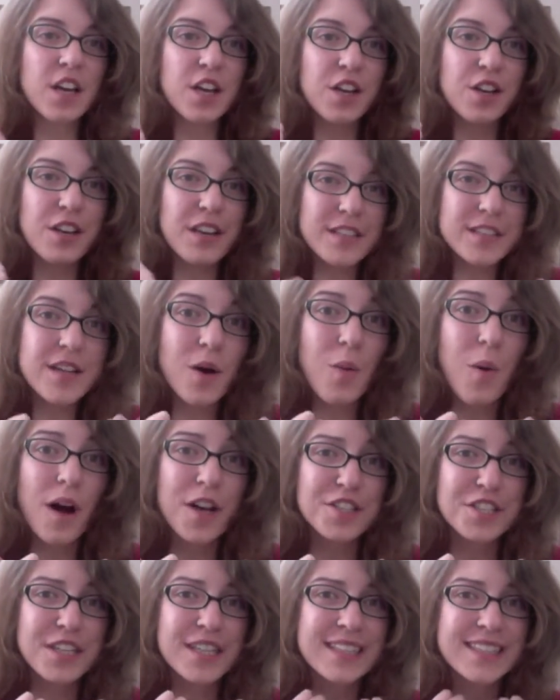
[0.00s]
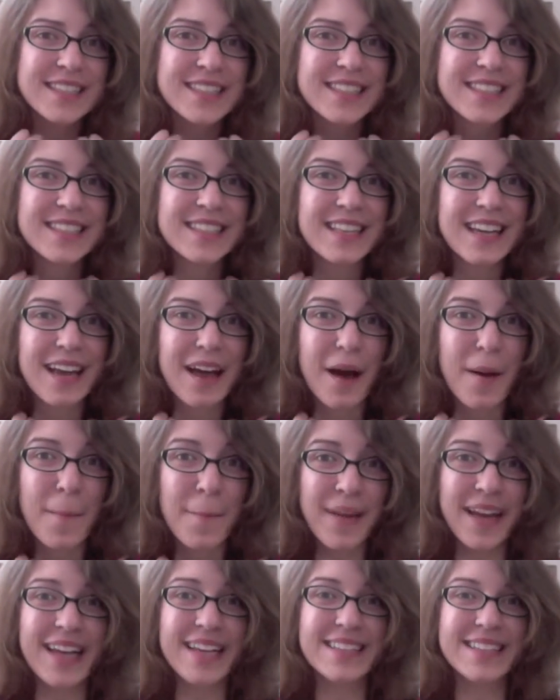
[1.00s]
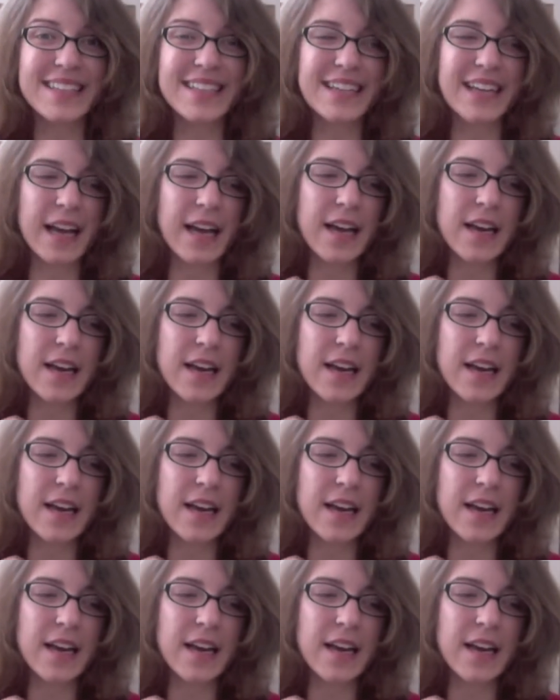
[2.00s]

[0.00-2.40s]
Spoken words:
you need to go watch it because it's amazing.